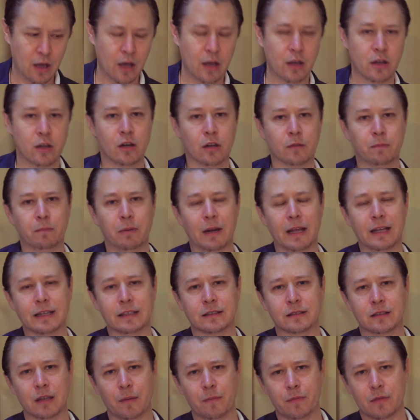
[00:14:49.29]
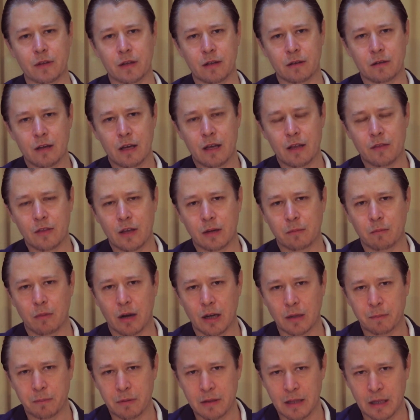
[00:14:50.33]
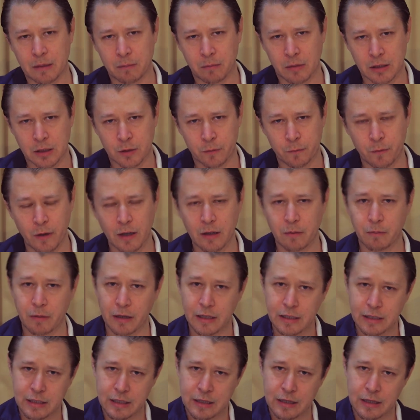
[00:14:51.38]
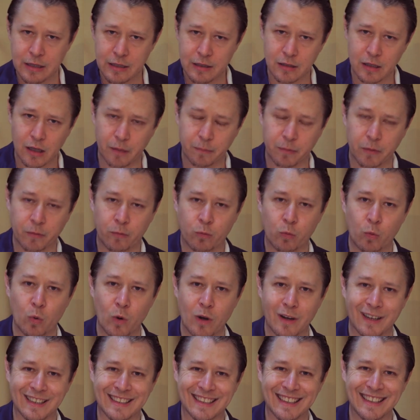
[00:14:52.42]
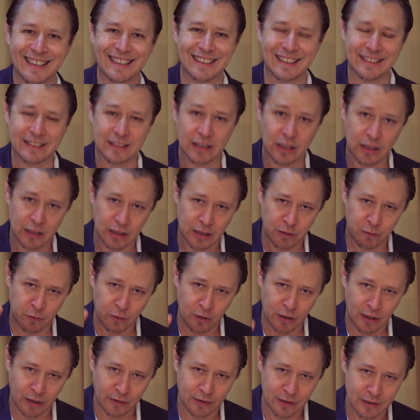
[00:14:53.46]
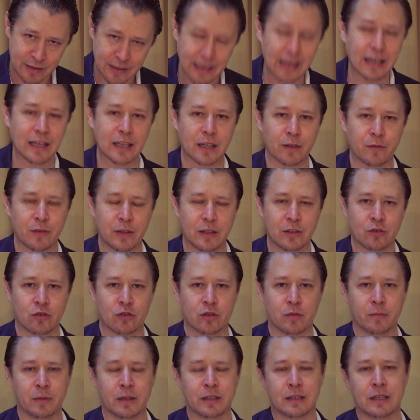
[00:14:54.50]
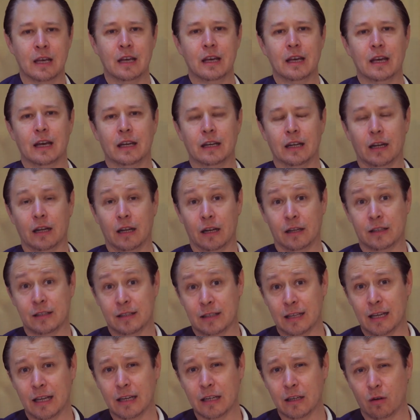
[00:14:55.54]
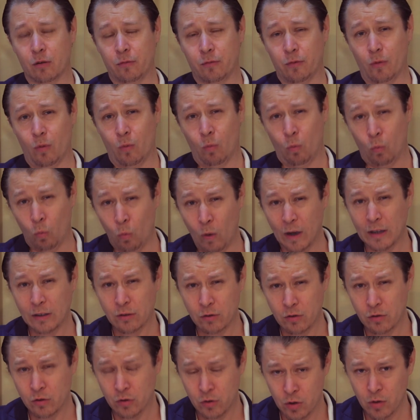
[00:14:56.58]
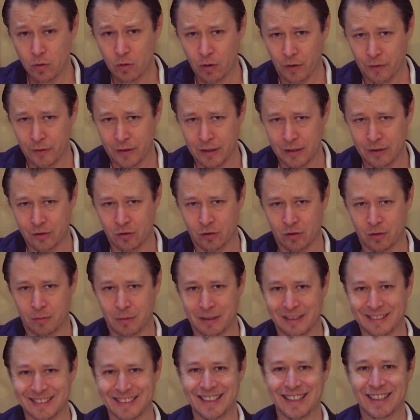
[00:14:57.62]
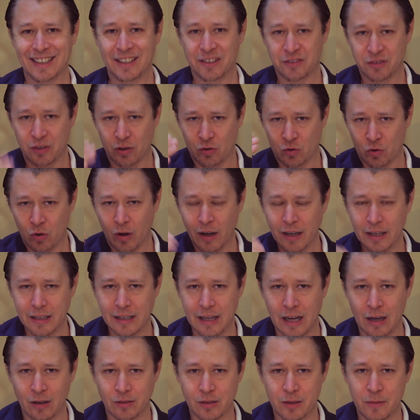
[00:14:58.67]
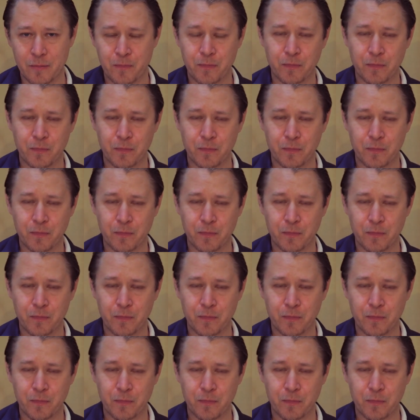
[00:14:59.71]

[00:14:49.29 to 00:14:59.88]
you're not playing something that might be that much fun, but it's this type of work that's going to give you an understanding of the instrument and an understanding of what to do on the instrument. So try it out.